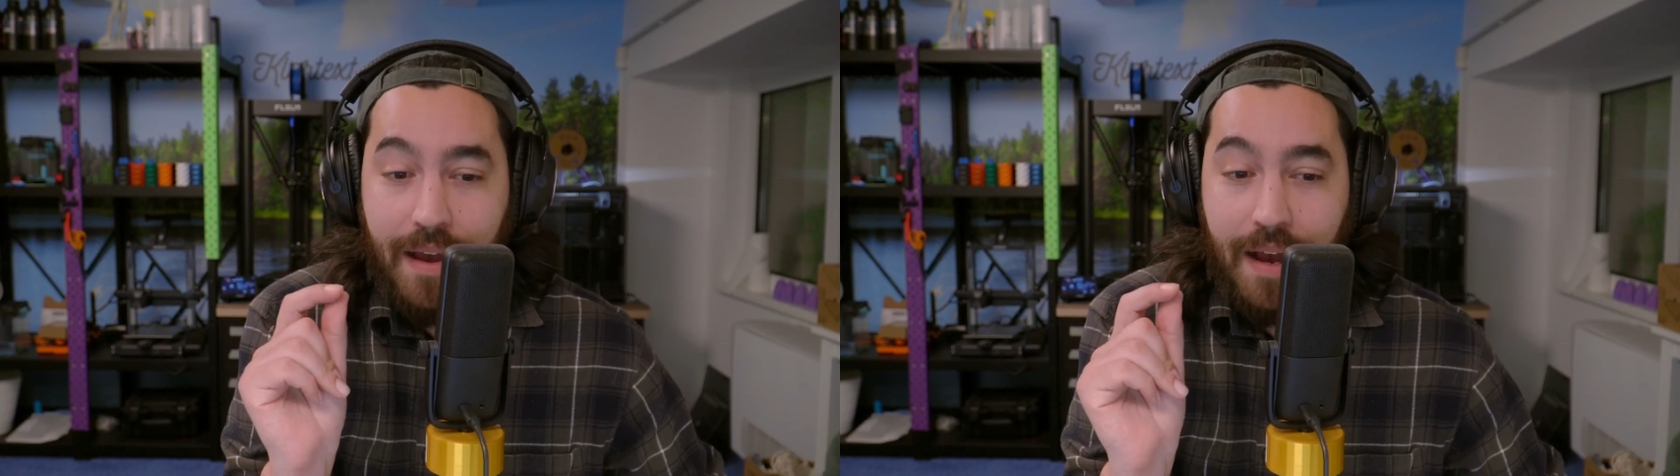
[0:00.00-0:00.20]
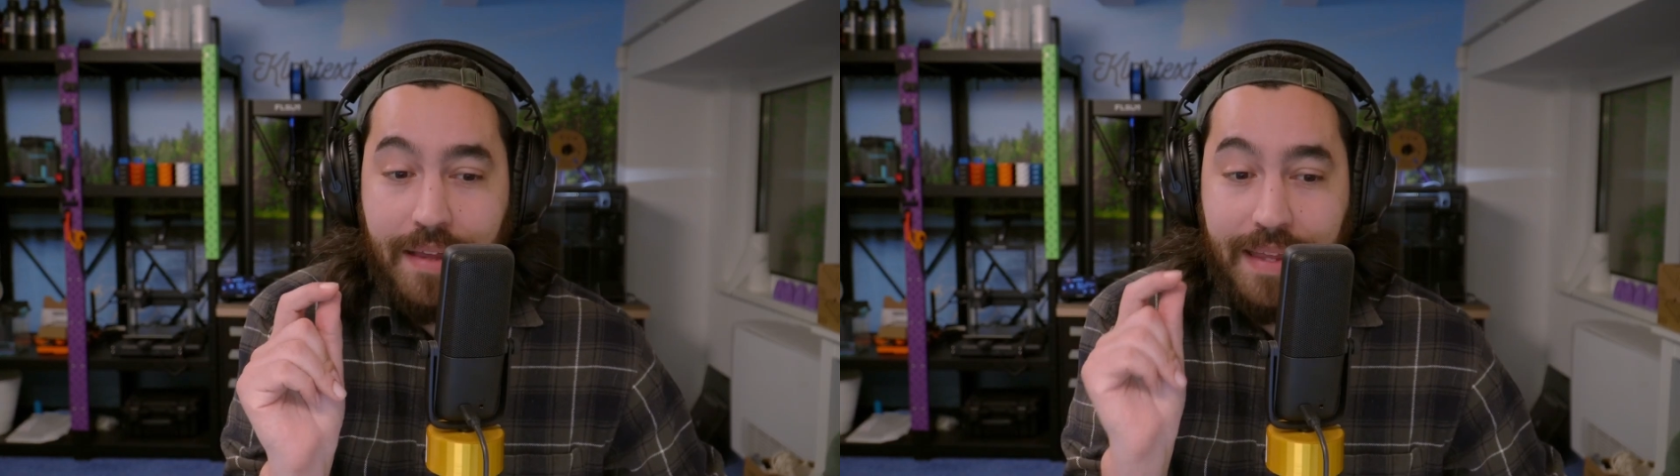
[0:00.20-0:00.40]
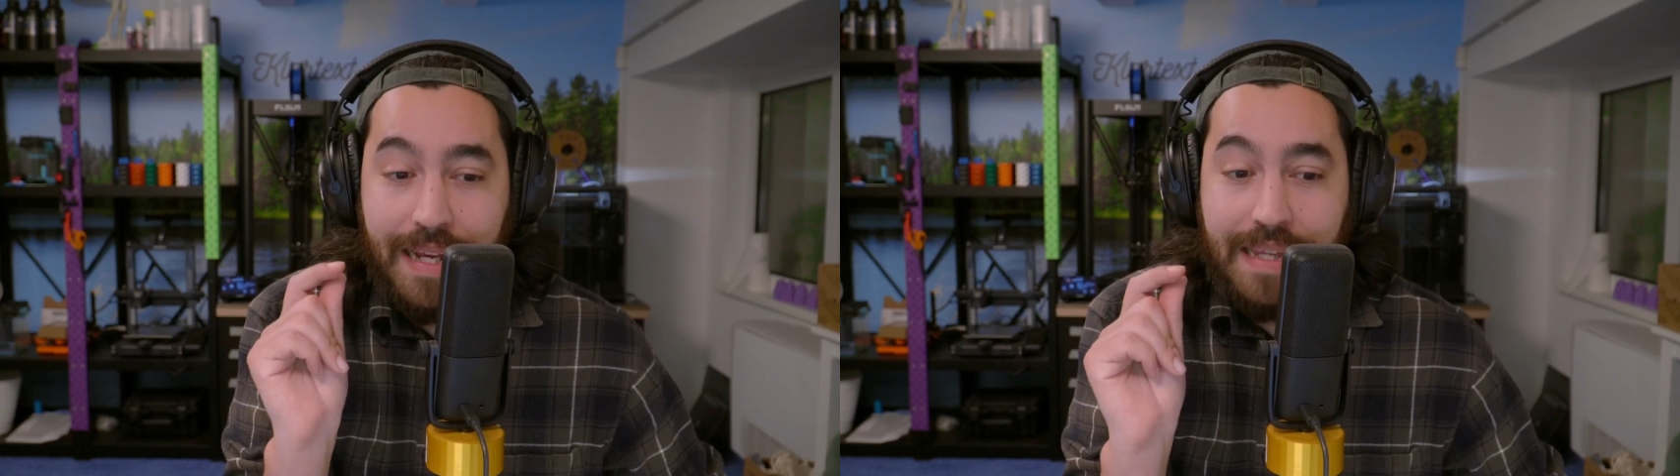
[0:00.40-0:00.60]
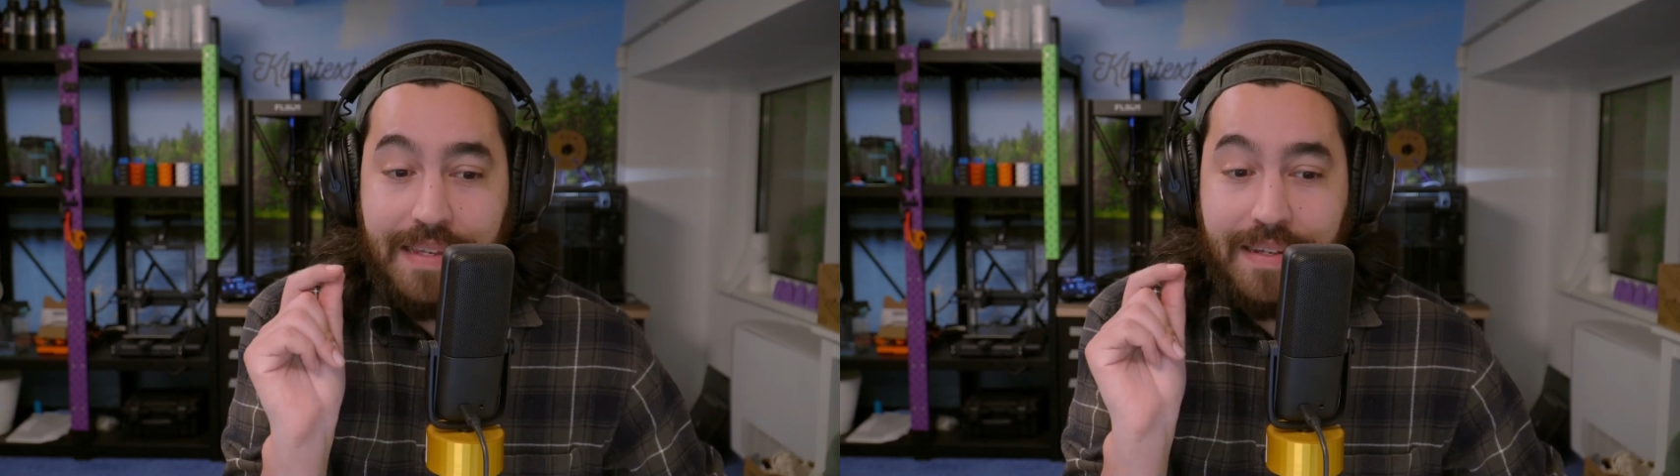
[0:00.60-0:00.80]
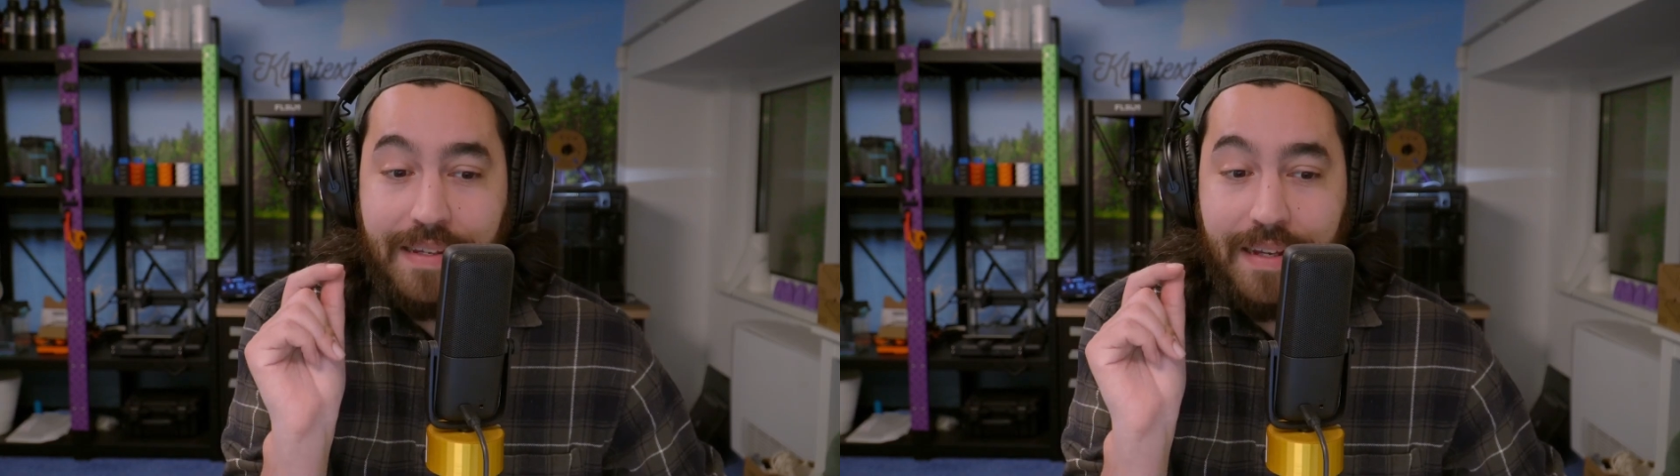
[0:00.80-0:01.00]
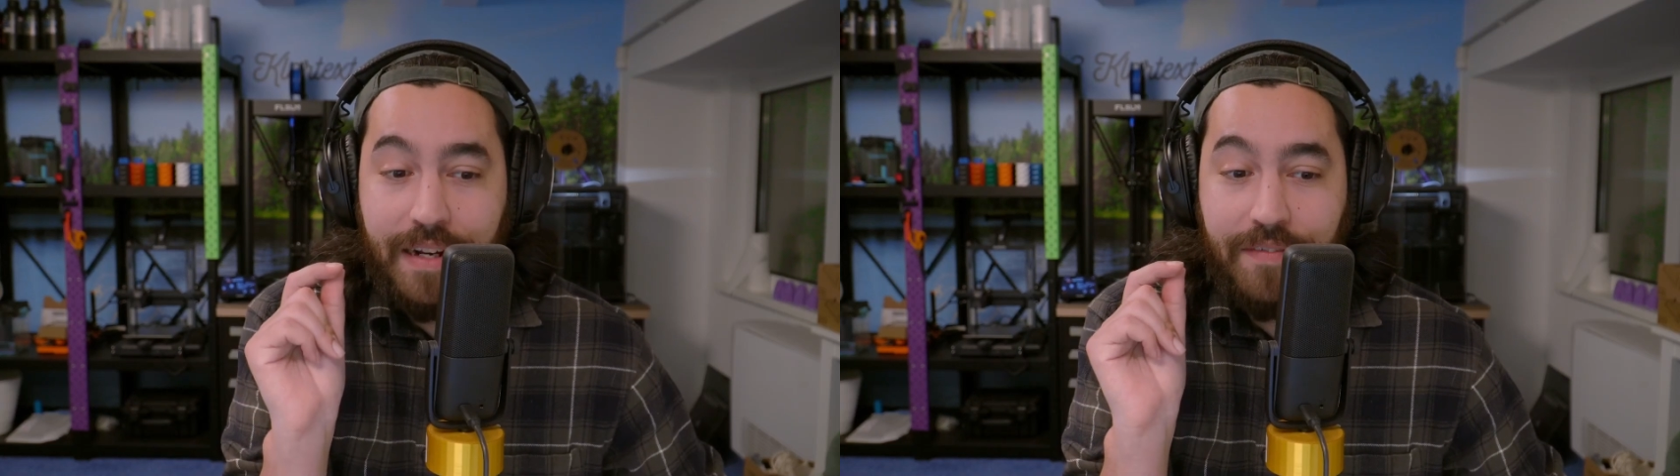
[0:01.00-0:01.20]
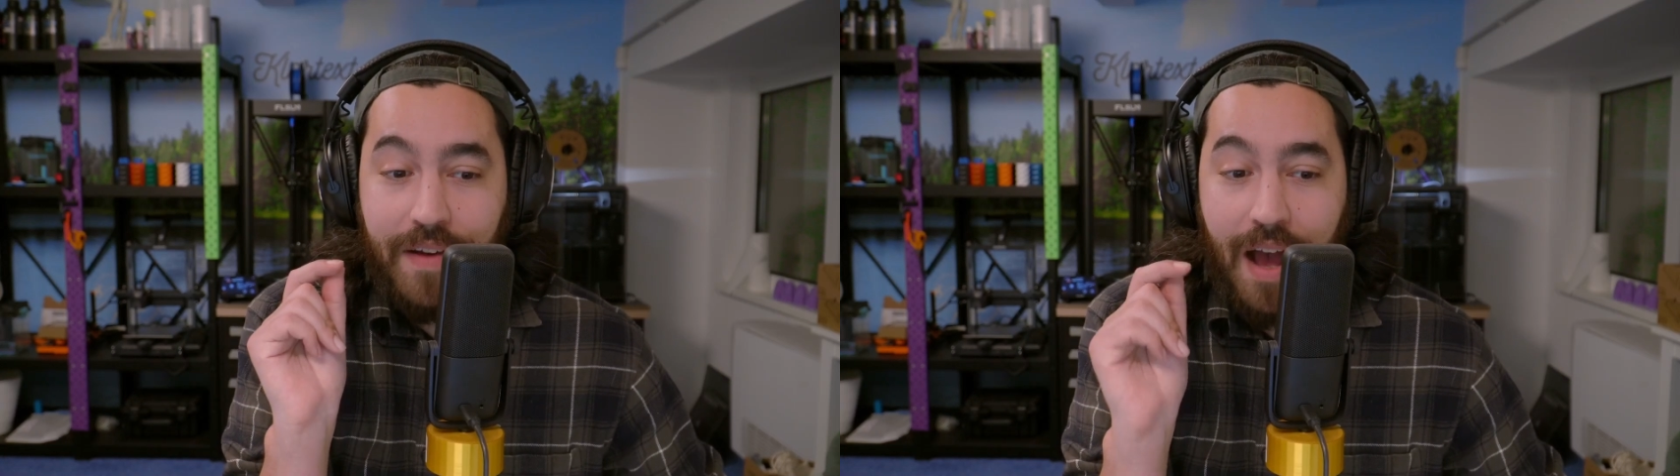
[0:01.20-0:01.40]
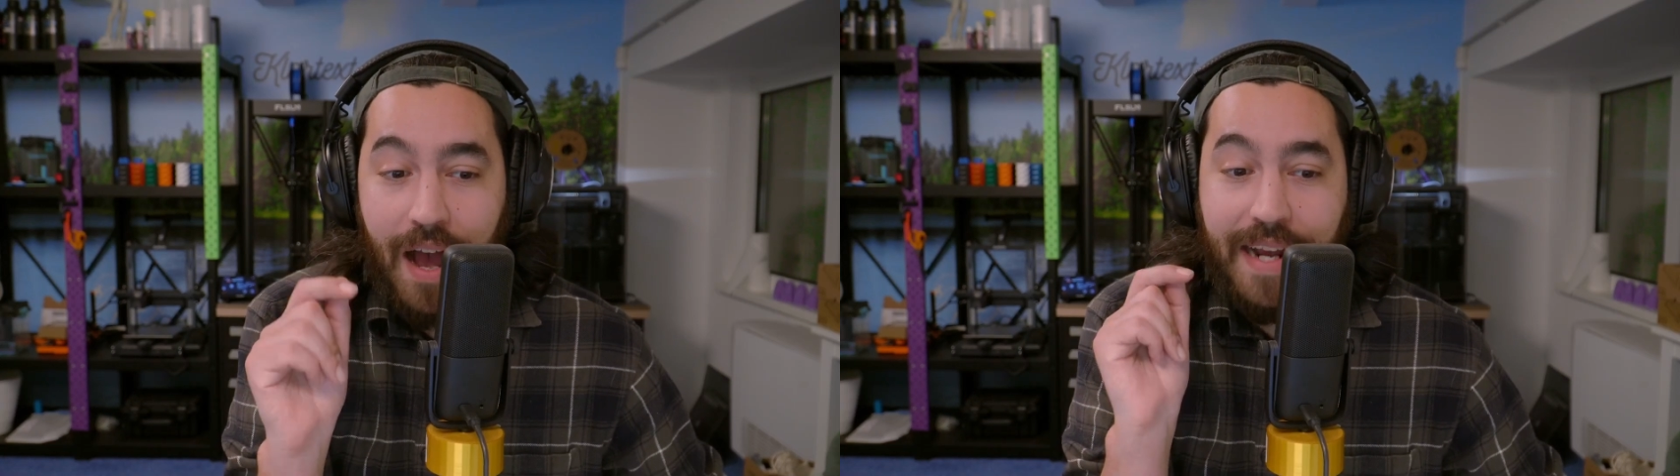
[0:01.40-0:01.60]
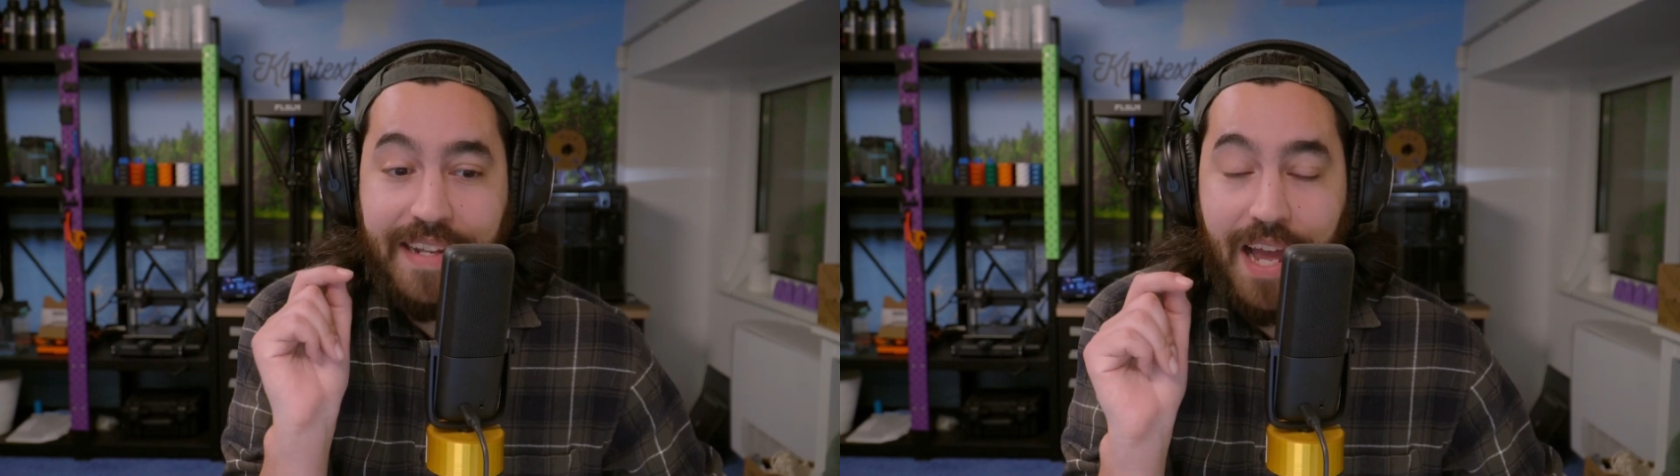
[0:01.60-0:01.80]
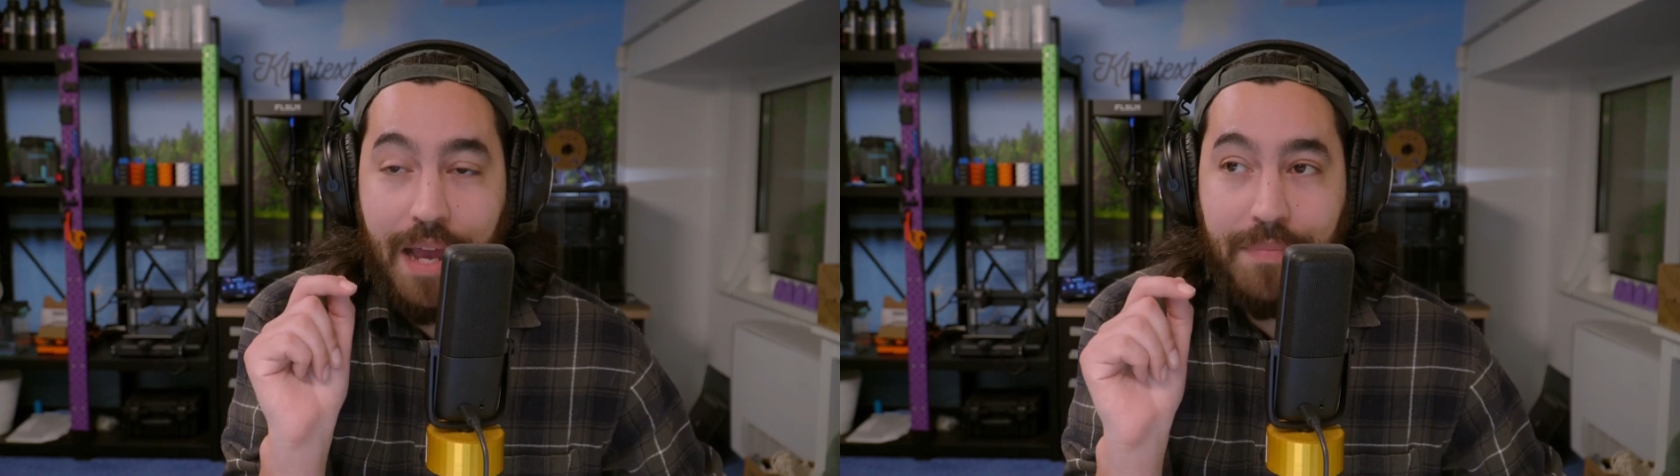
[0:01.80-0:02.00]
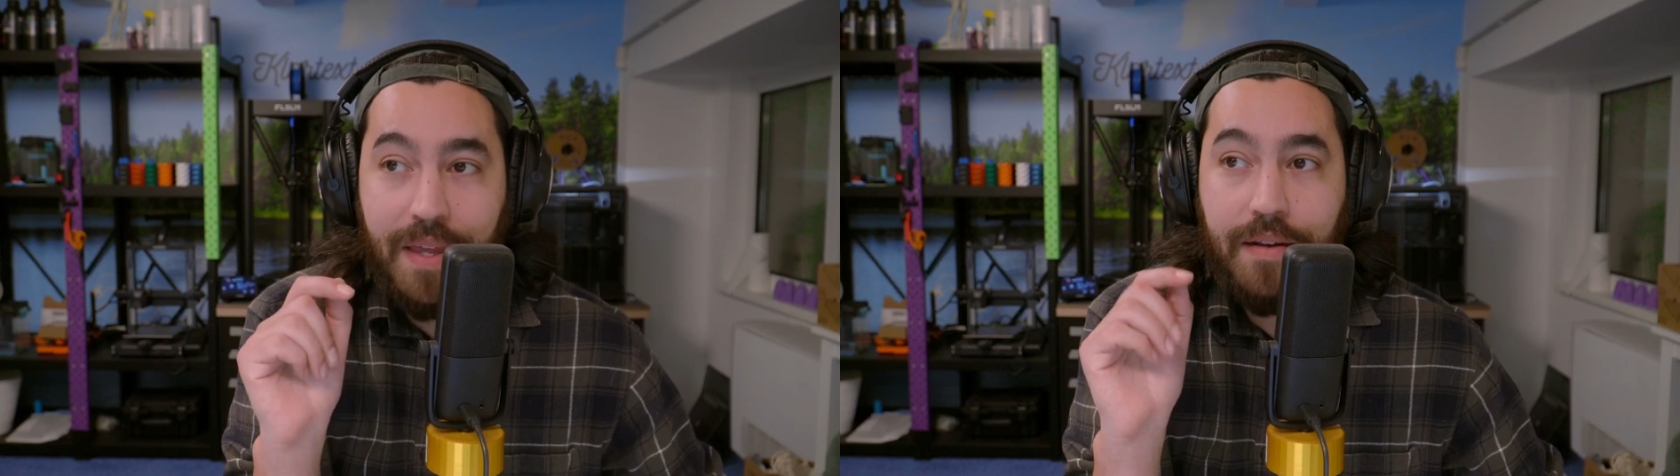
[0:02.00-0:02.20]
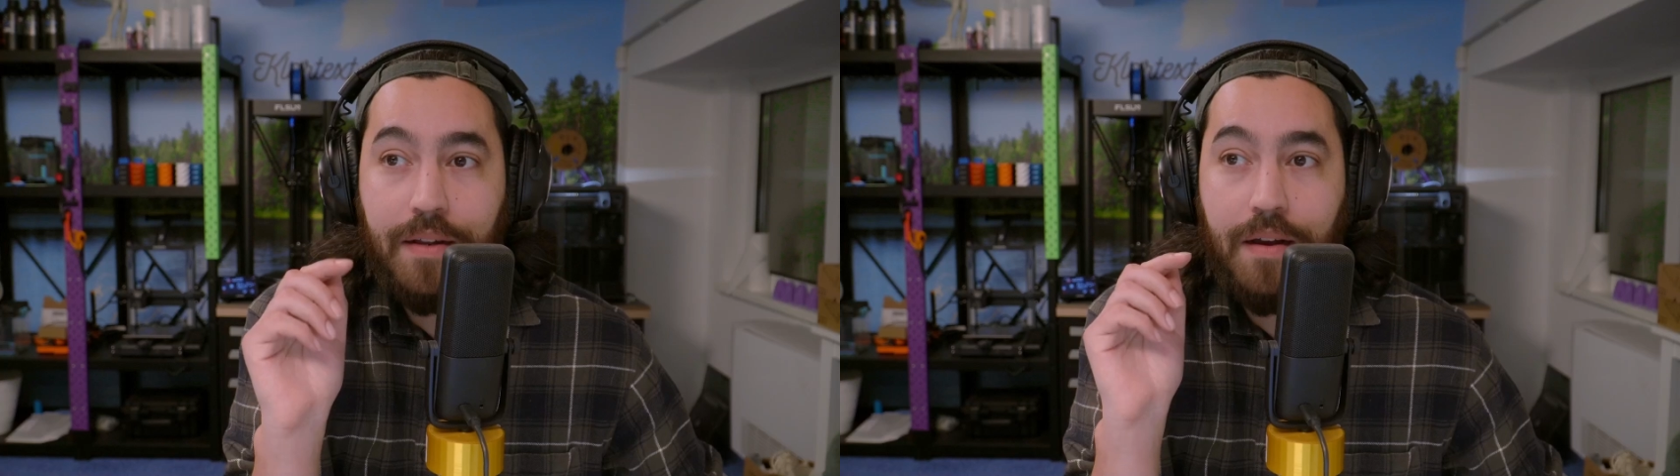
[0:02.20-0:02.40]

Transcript: I think it's kind of high time that